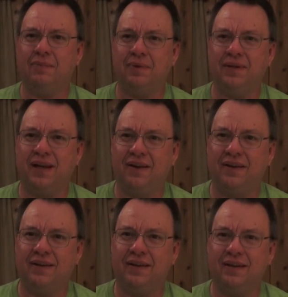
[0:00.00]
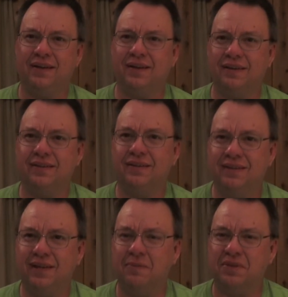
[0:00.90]
up down in
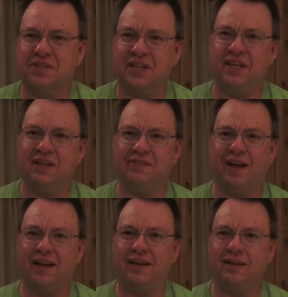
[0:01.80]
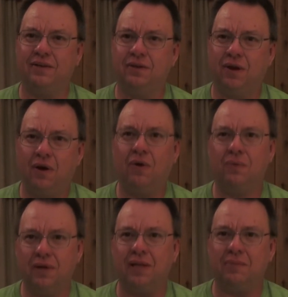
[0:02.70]
Mesquite, Nevada." "Oh,
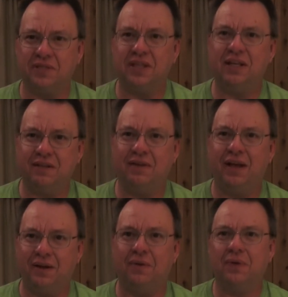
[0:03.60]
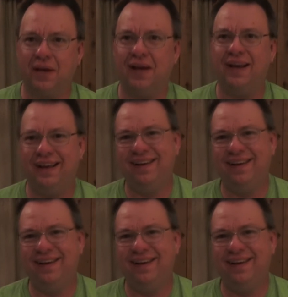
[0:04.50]
really? Mesquite, Nevada? Okay."